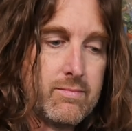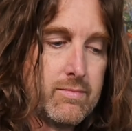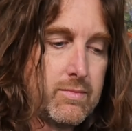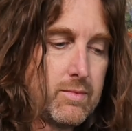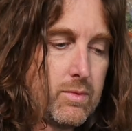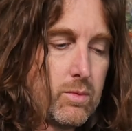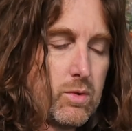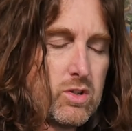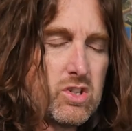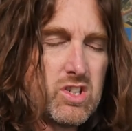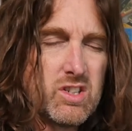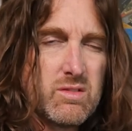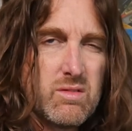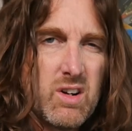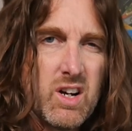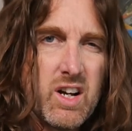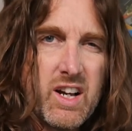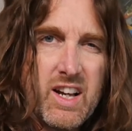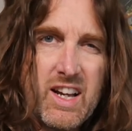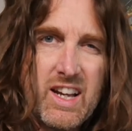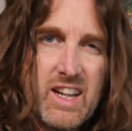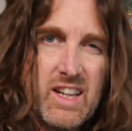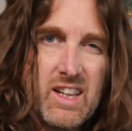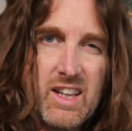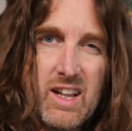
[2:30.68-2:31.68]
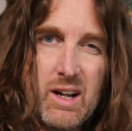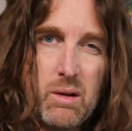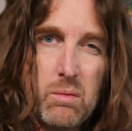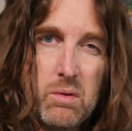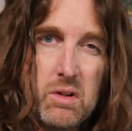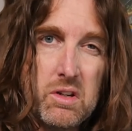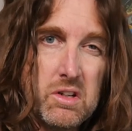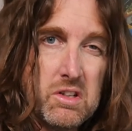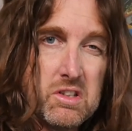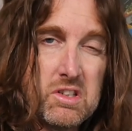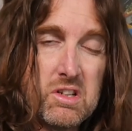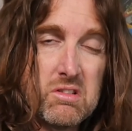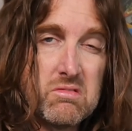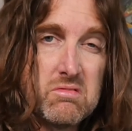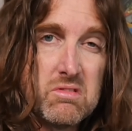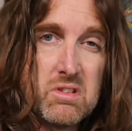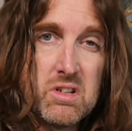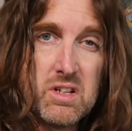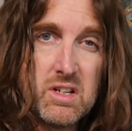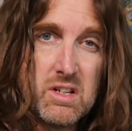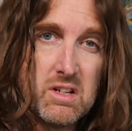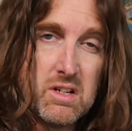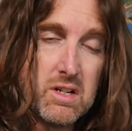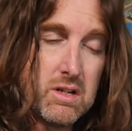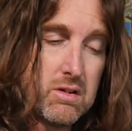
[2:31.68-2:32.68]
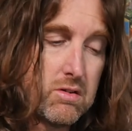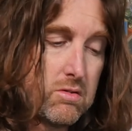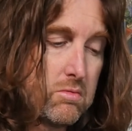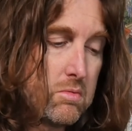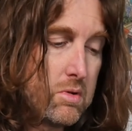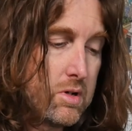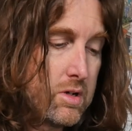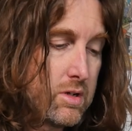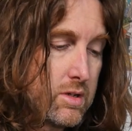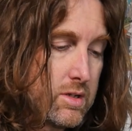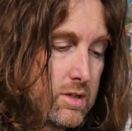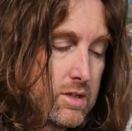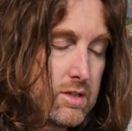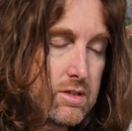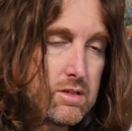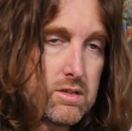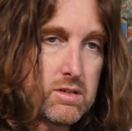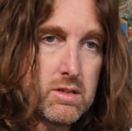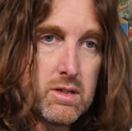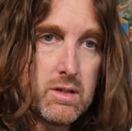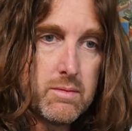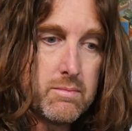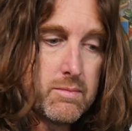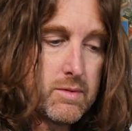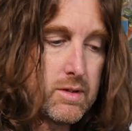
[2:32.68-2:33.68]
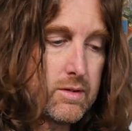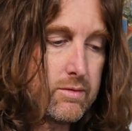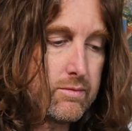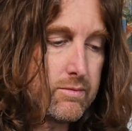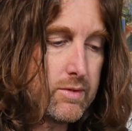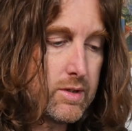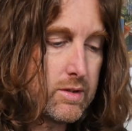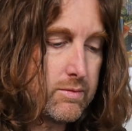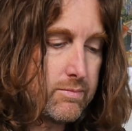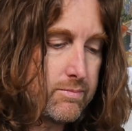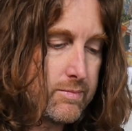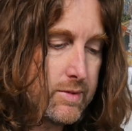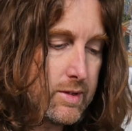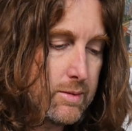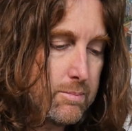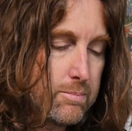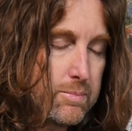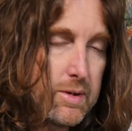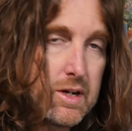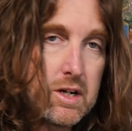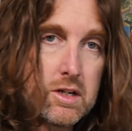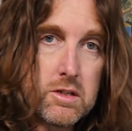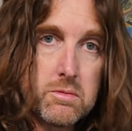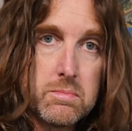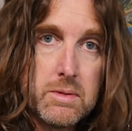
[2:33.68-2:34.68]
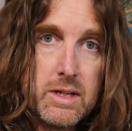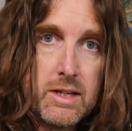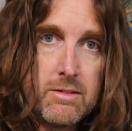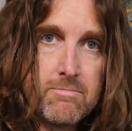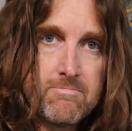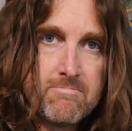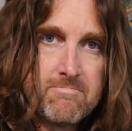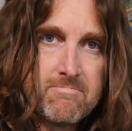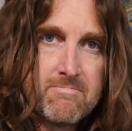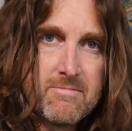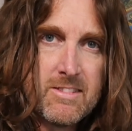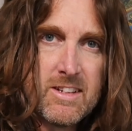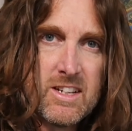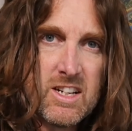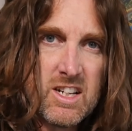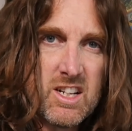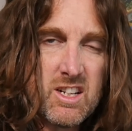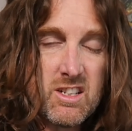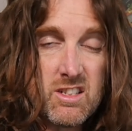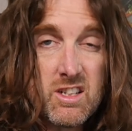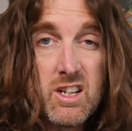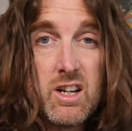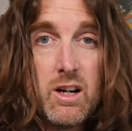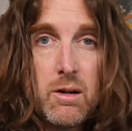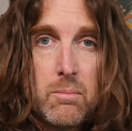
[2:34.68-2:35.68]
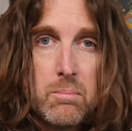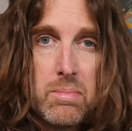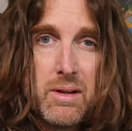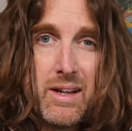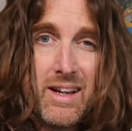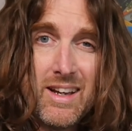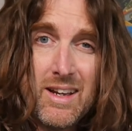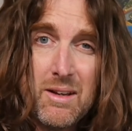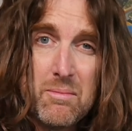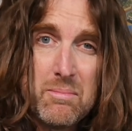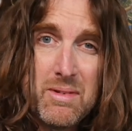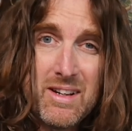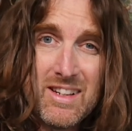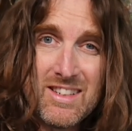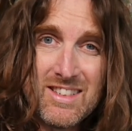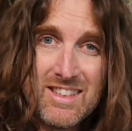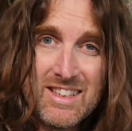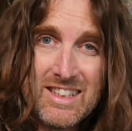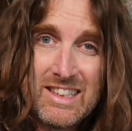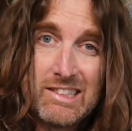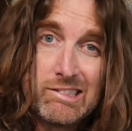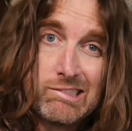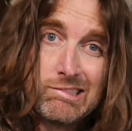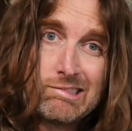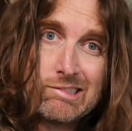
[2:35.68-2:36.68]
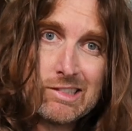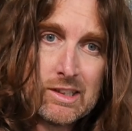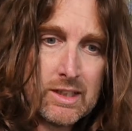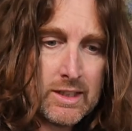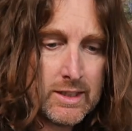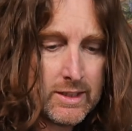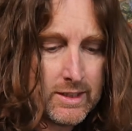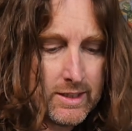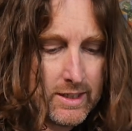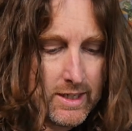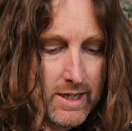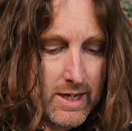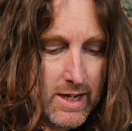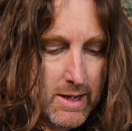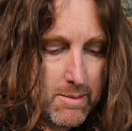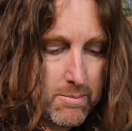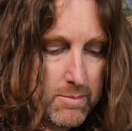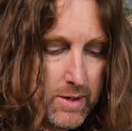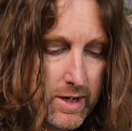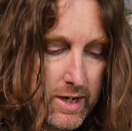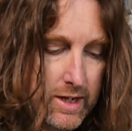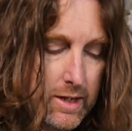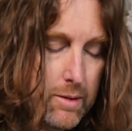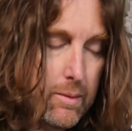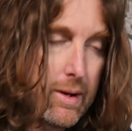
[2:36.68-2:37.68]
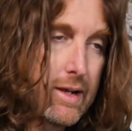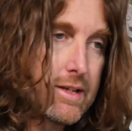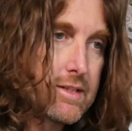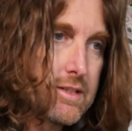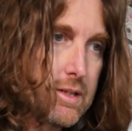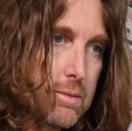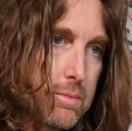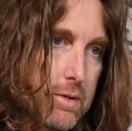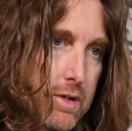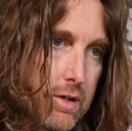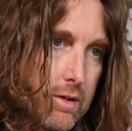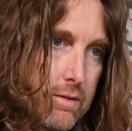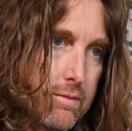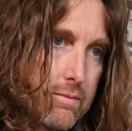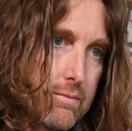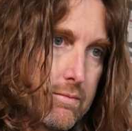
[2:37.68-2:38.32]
which is, I hate that one. Don't like the lower one. It's it bugs me because I can't play it basically. Anyway, so we've got,